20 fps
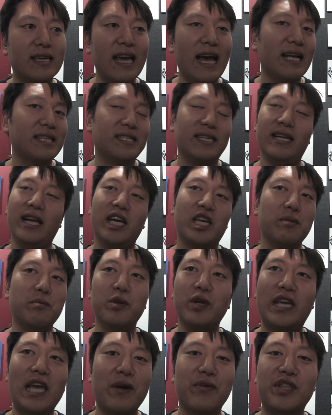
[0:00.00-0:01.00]
cats cannot
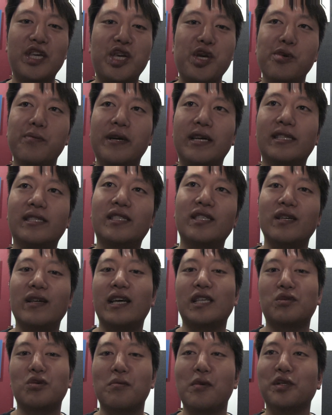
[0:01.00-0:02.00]
communicate with the humans, so
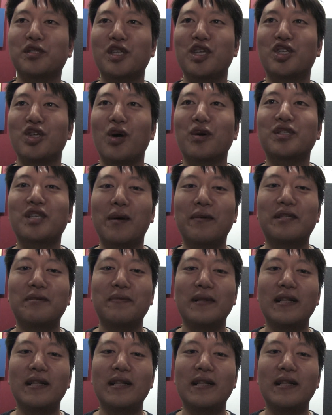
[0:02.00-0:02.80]
that's where most of the jokes come into